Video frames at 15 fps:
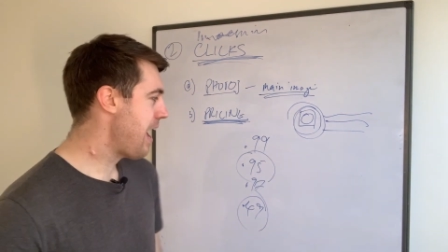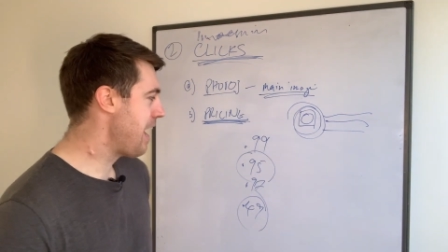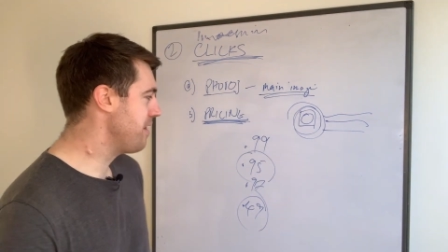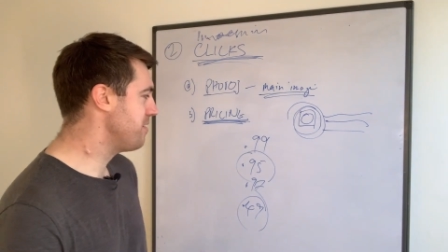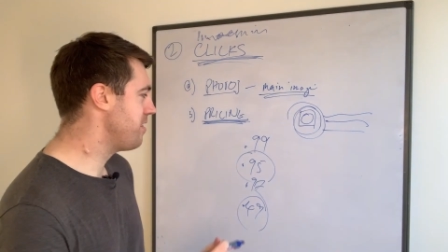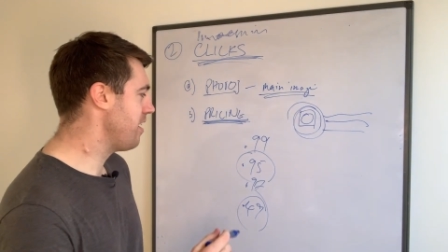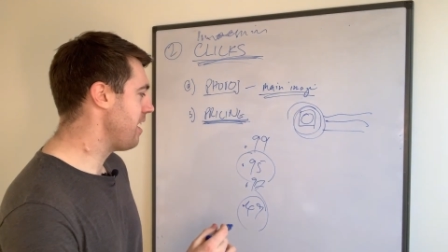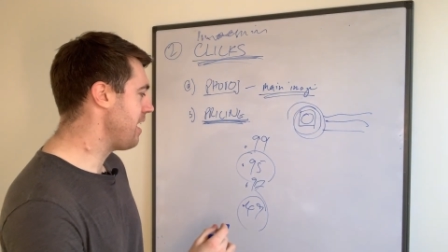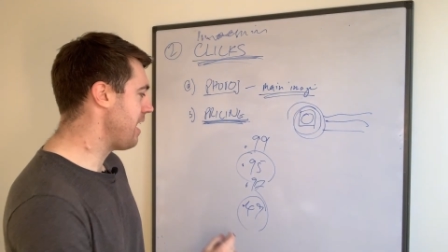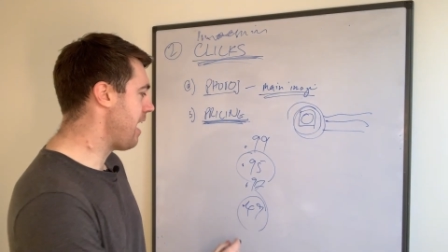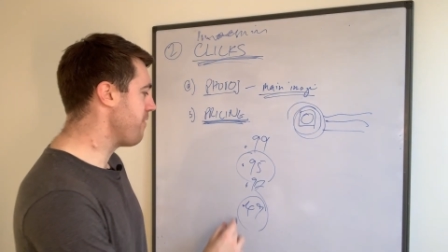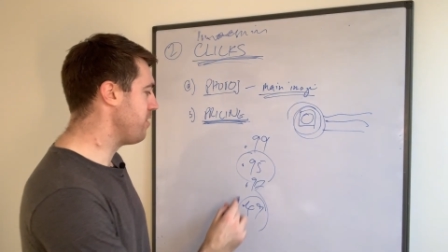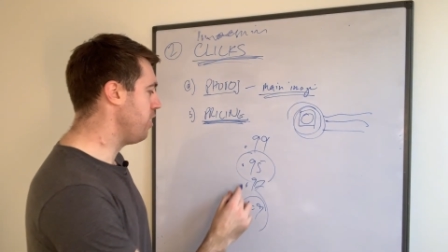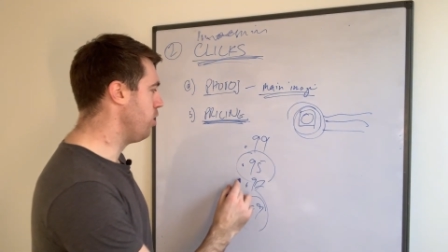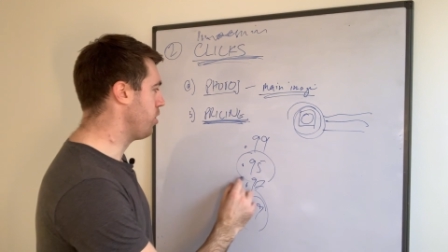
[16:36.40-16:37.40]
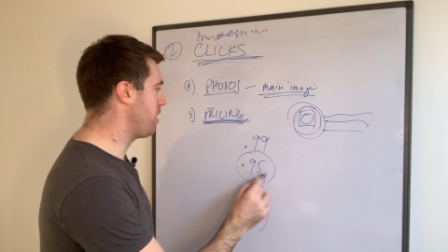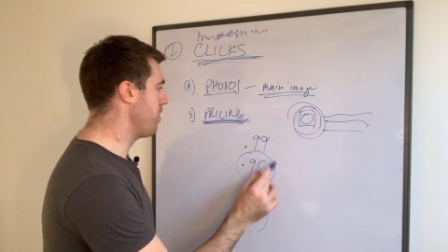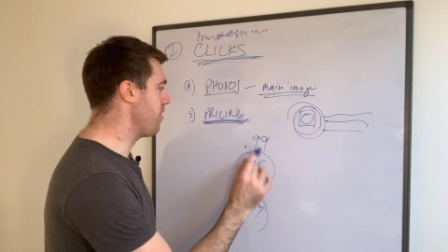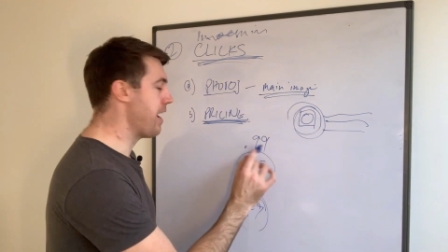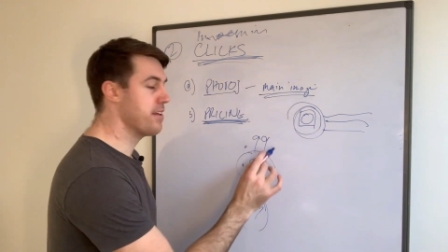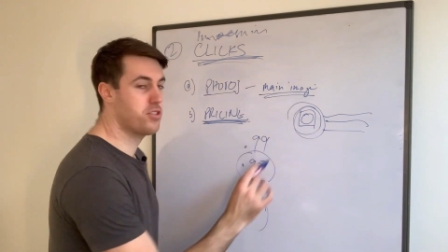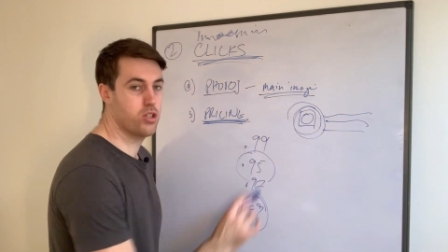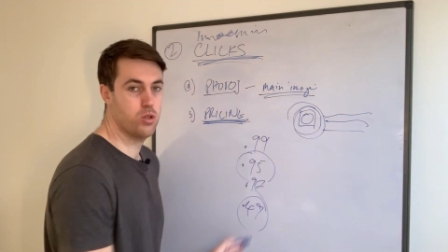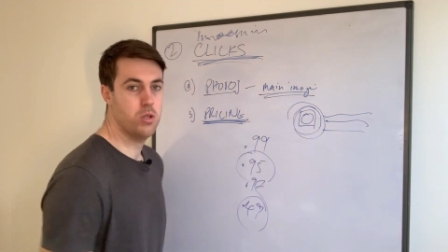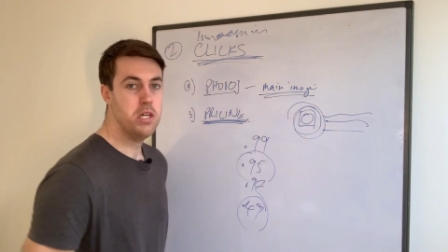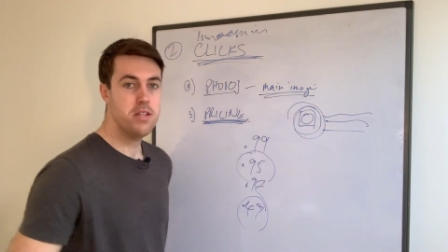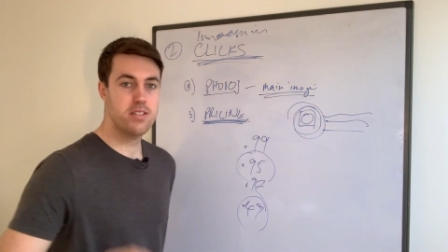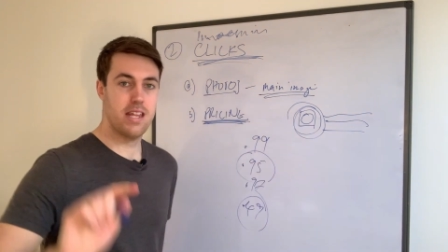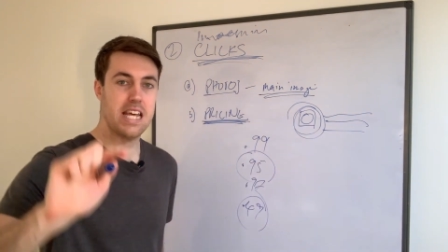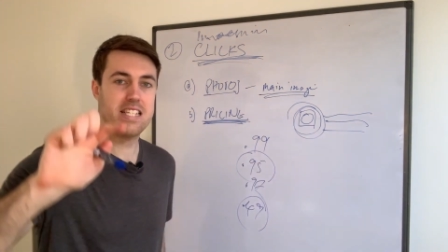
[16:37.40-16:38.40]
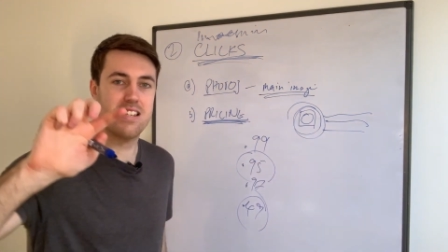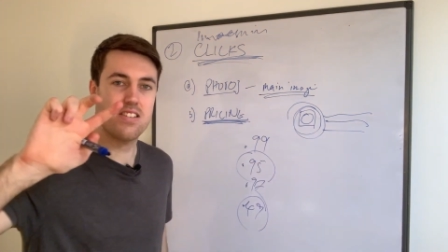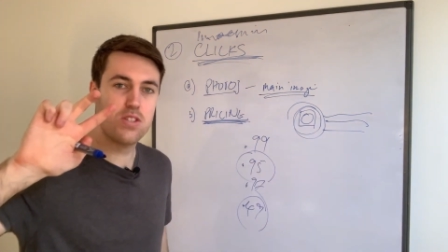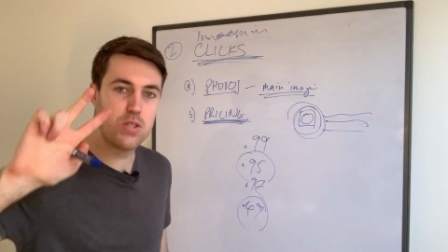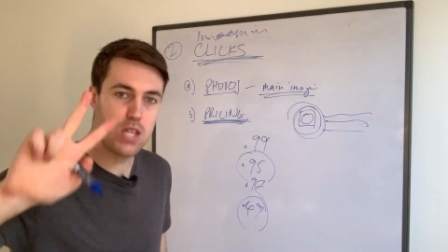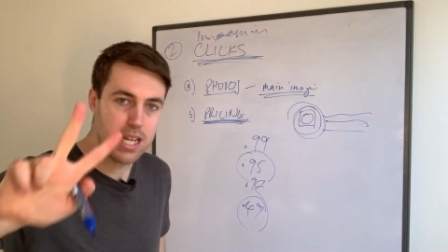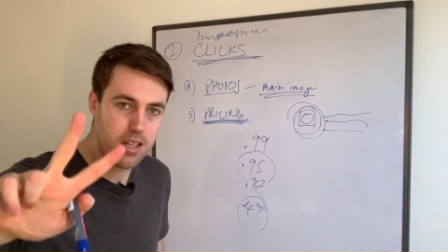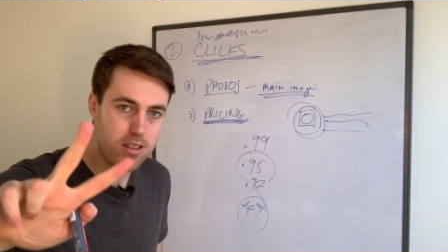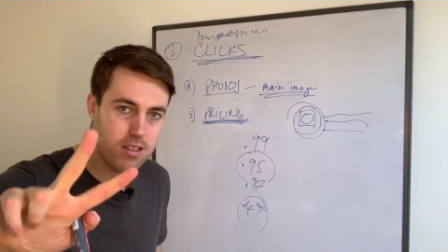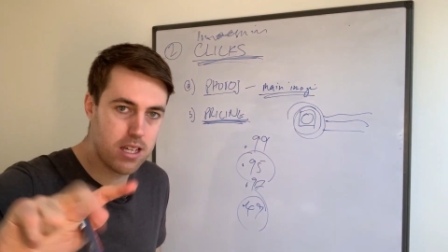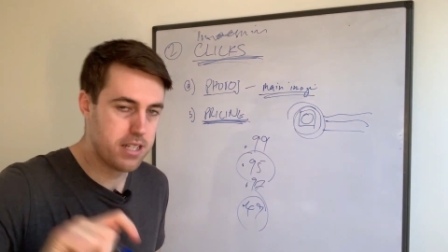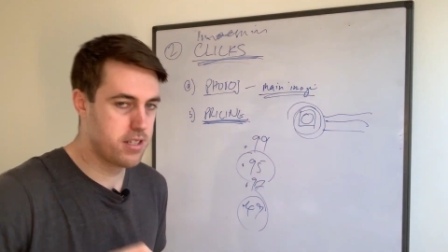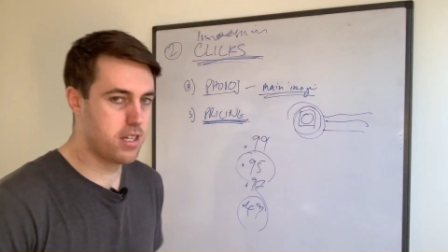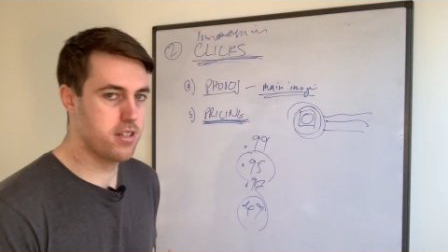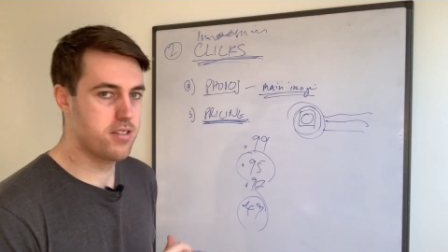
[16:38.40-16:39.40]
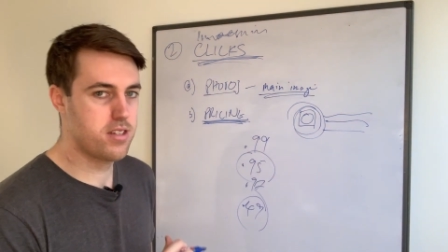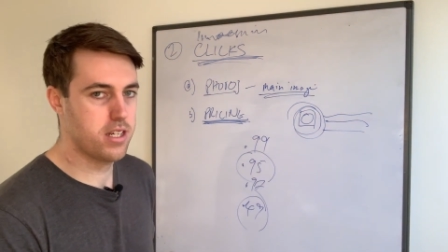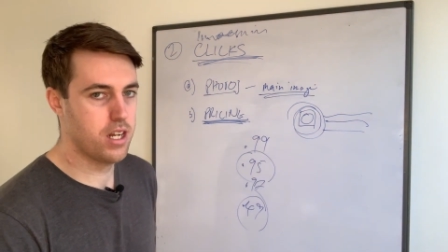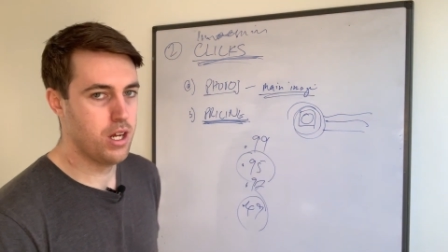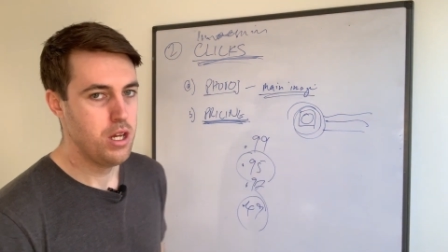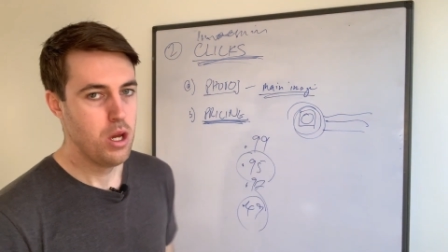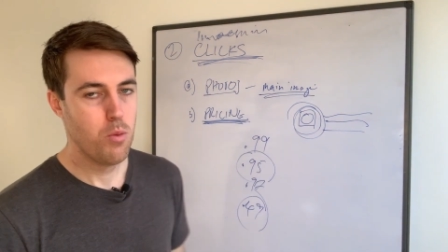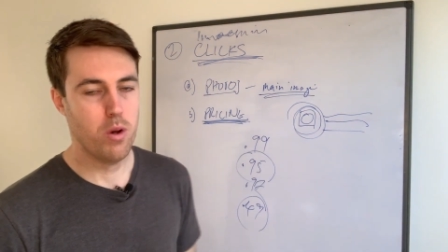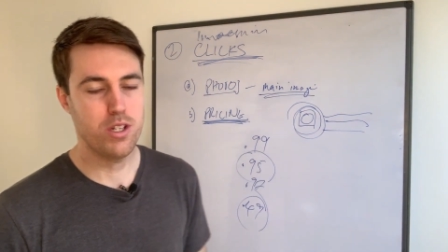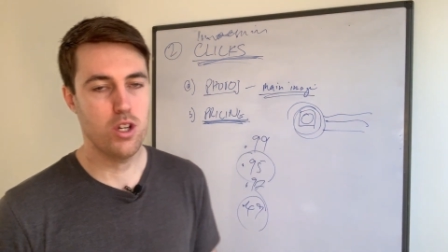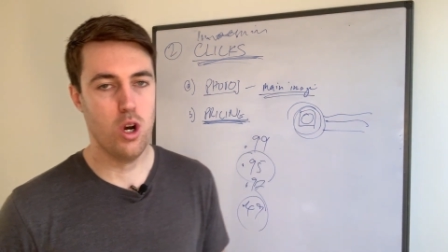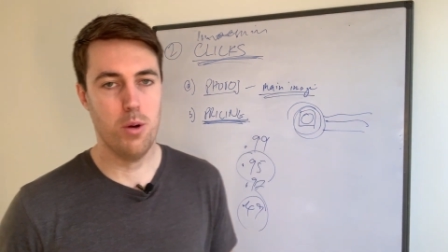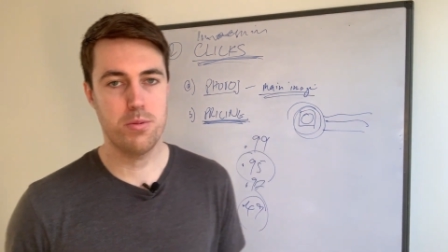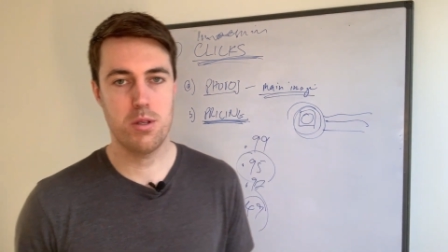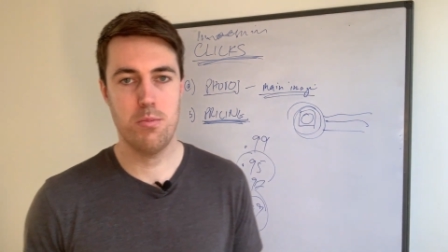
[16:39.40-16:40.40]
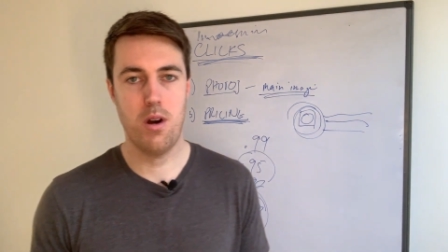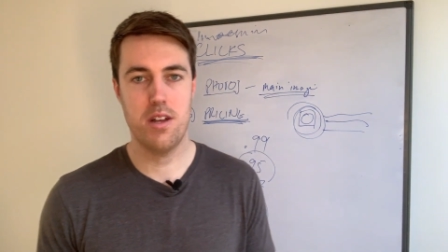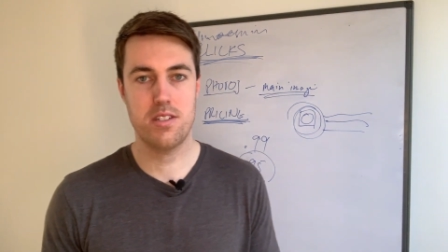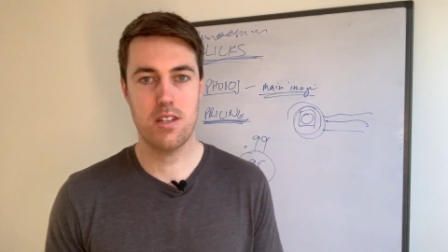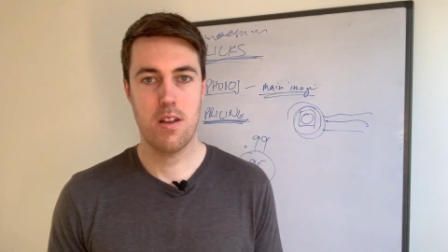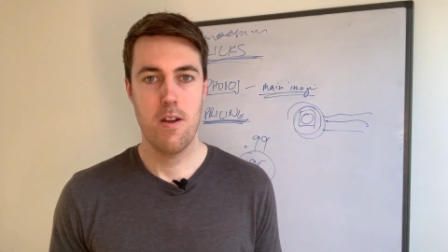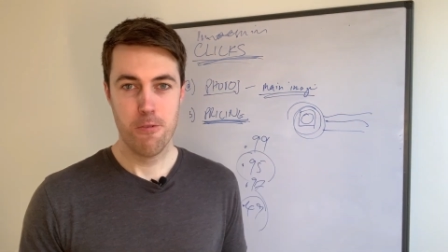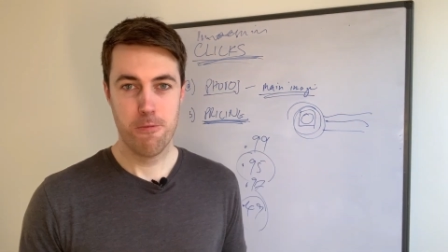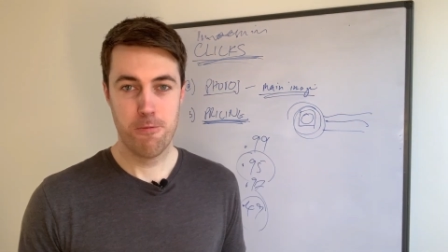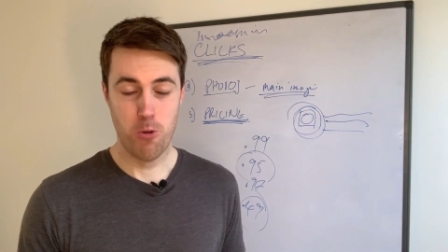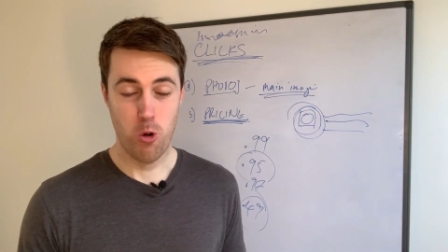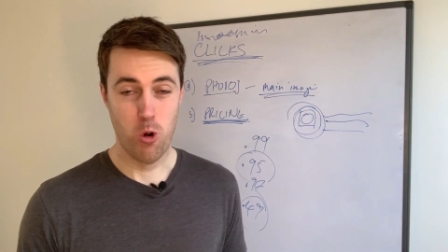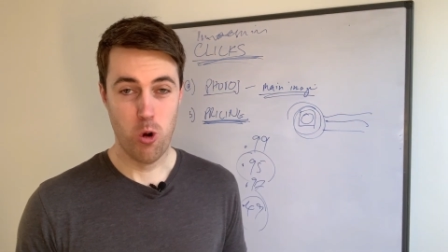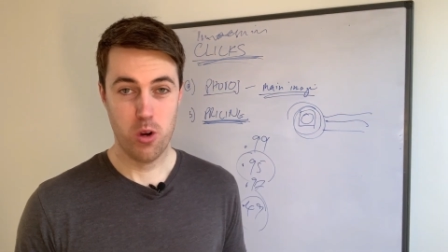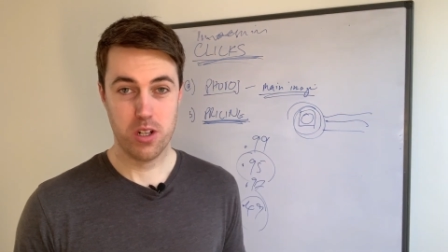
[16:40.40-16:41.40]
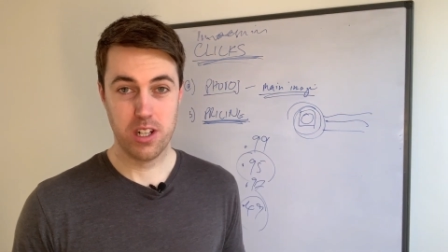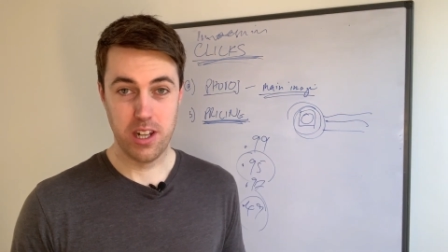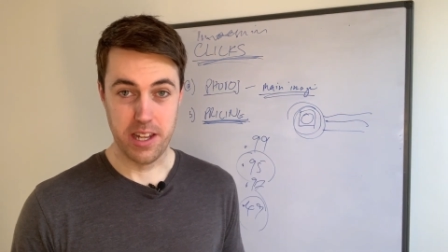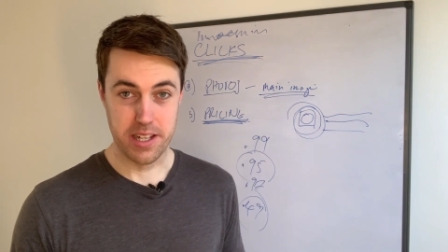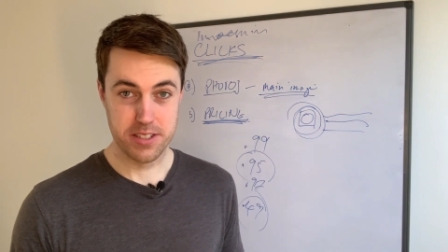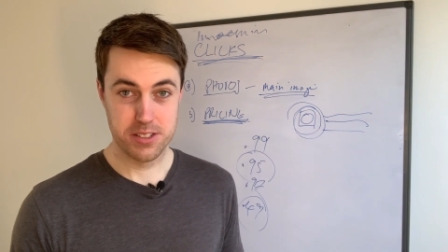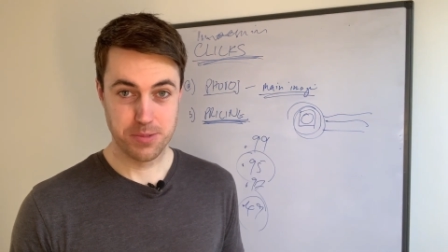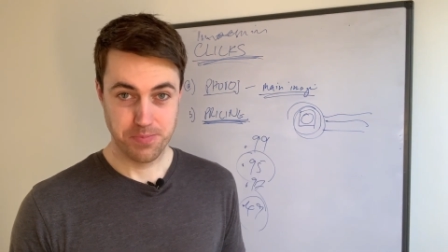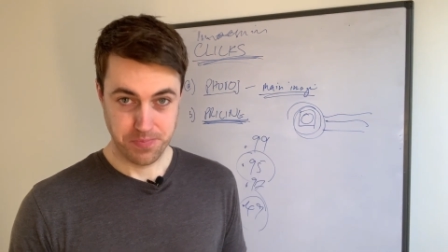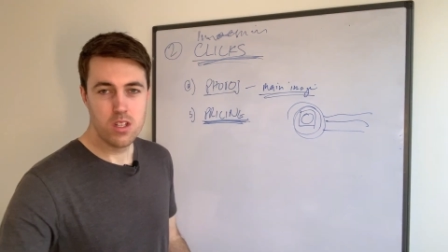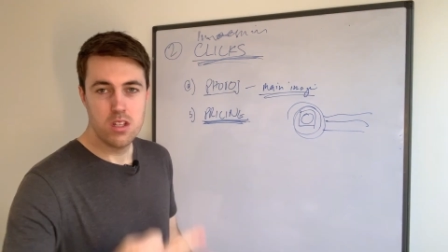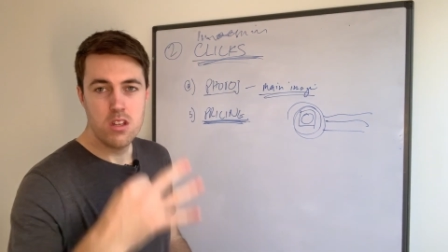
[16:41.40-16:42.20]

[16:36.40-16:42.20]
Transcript: and, uh, and having a look at that too. So, that's the second thing to consider when you're optimizing for clicks.